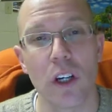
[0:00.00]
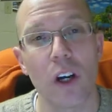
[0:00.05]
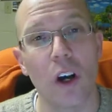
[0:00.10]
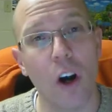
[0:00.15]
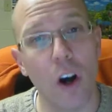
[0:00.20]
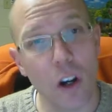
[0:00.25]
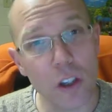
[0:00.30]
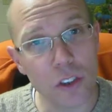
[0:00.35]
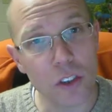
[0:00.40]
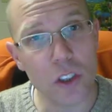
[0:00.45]

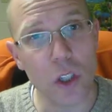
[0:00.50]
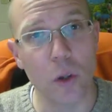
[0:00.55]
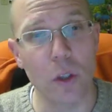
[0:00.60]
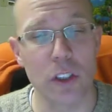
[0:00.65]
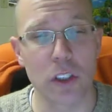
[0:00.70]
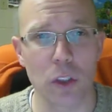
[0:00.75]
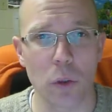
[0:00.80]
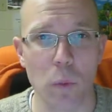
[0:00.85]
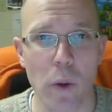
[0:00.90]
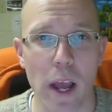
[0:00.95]
Also,
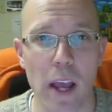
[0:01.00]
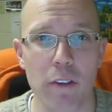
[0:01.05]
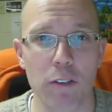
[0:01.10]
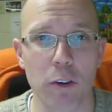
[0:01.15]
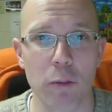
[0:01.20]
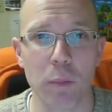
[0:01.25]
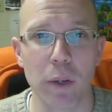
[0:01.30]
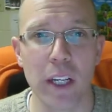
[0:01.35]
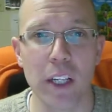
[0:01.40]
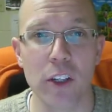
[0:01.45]
it's a way for
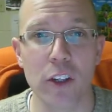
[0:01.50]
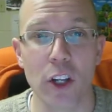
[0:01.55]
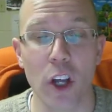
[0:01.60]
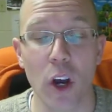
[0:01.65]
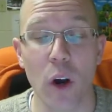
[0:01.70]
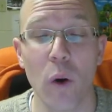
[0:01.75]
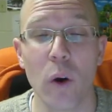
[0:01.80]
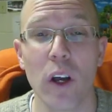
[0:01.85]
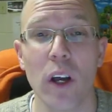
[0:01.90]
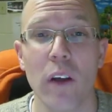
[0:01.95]
me to
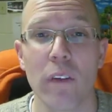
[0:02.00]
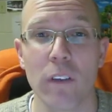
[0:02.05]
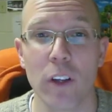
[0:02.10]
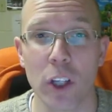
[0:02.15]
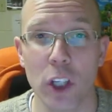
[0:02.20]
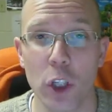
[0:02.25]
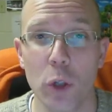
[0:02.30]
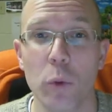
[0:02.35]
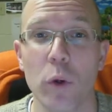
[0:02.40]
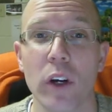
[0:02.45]
know that
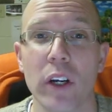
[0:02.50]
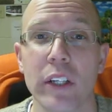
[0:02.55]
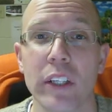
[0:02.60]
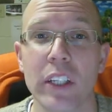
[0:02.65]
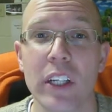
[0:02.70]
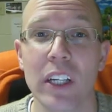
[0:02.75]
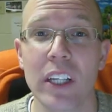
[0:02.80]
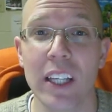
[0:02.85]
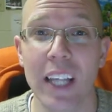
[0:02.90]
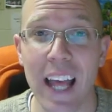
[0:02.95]
you were in
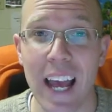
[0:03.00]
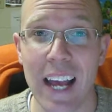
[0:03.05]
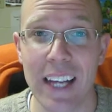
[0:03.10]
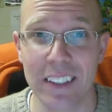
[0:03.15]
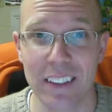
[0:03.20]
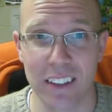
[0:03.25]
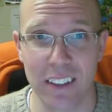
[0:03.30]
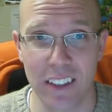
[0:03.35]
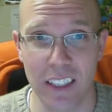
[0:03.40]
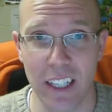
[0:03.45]

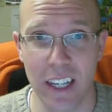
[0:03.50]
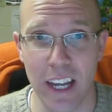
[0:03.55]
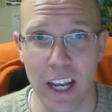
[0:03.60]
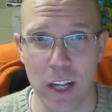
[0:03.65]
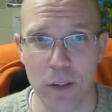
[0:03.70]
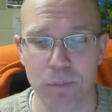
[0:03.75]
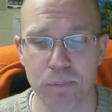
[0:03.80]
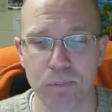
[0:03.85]
class today.